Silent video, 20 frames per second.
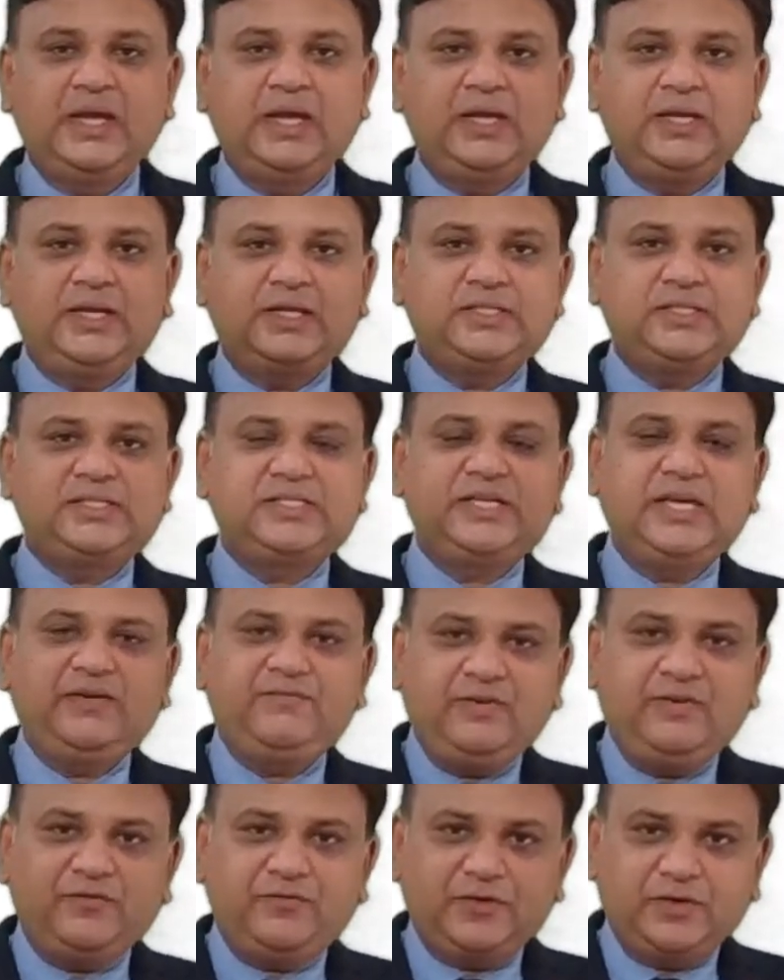Now same
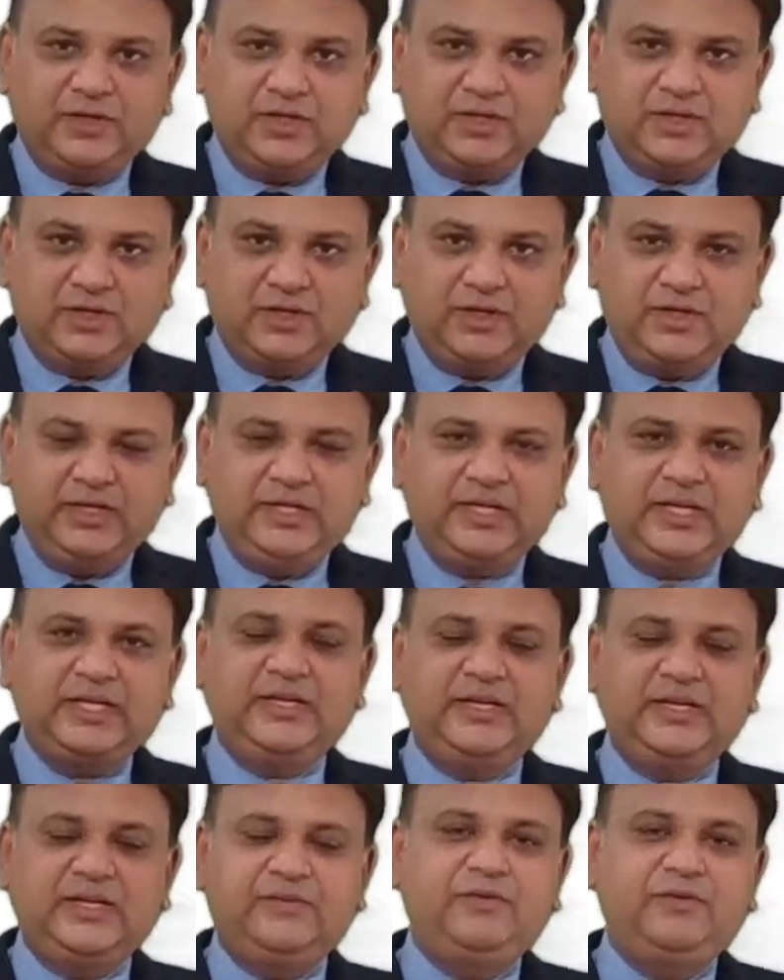way for the third year and
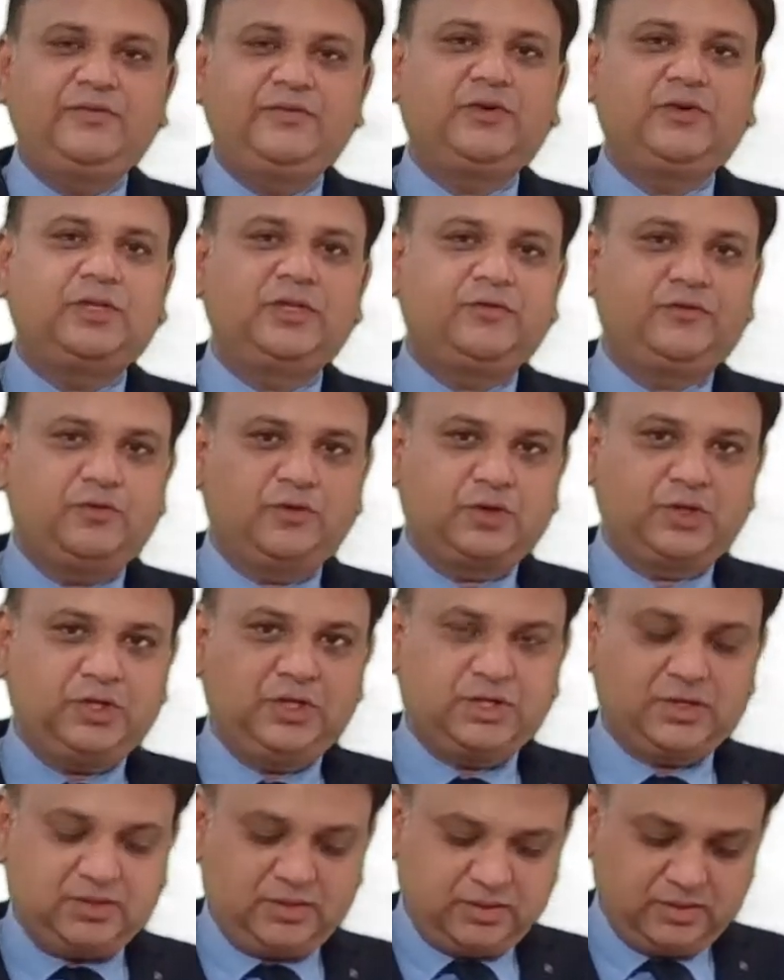same way for the fourth year.
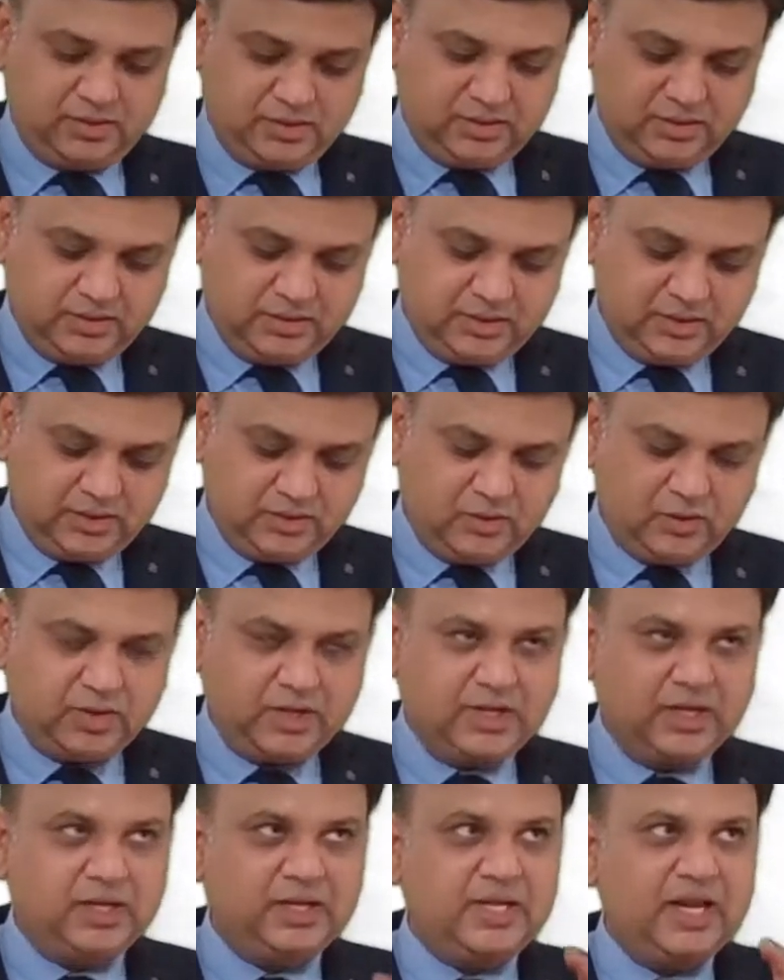
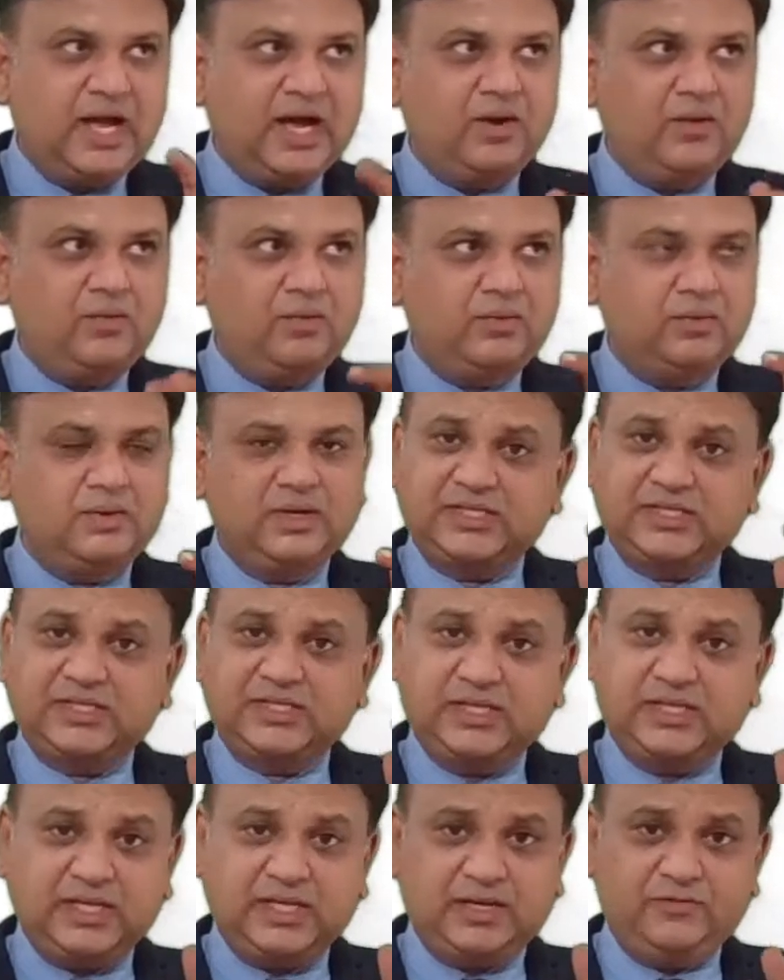Okay, now
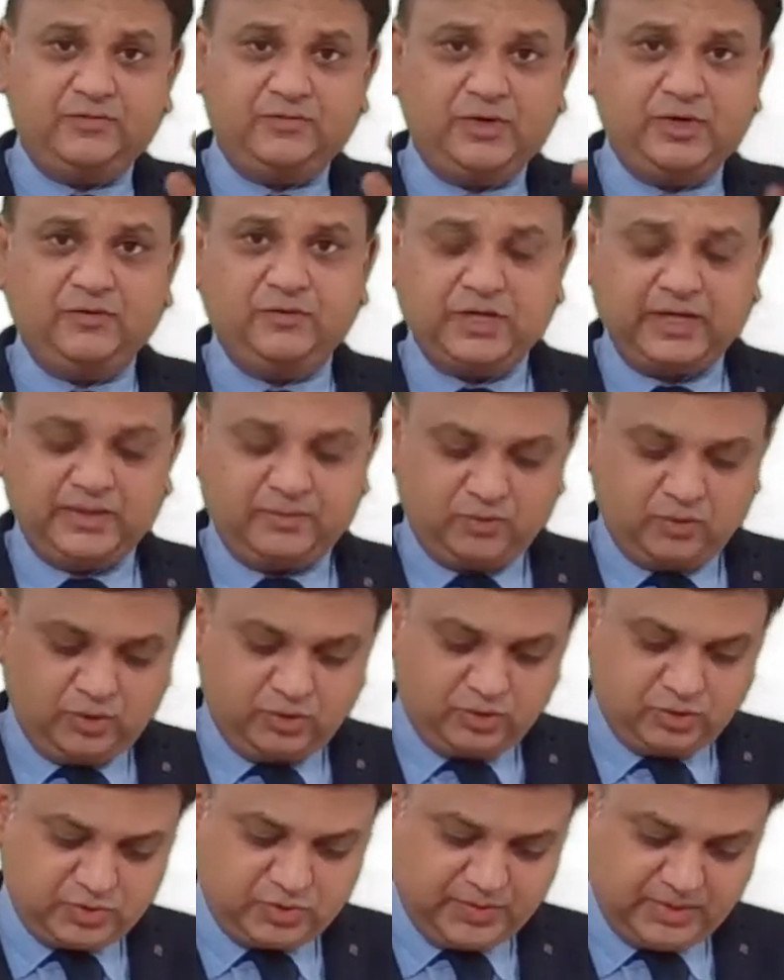listen carefully what I'm going
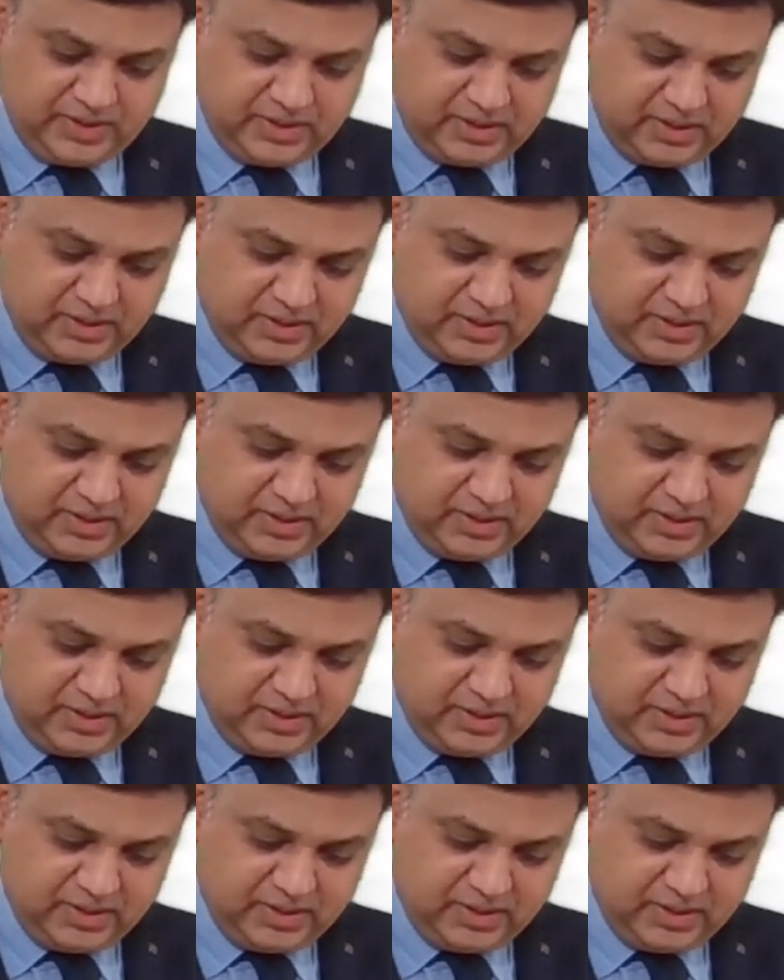to speak.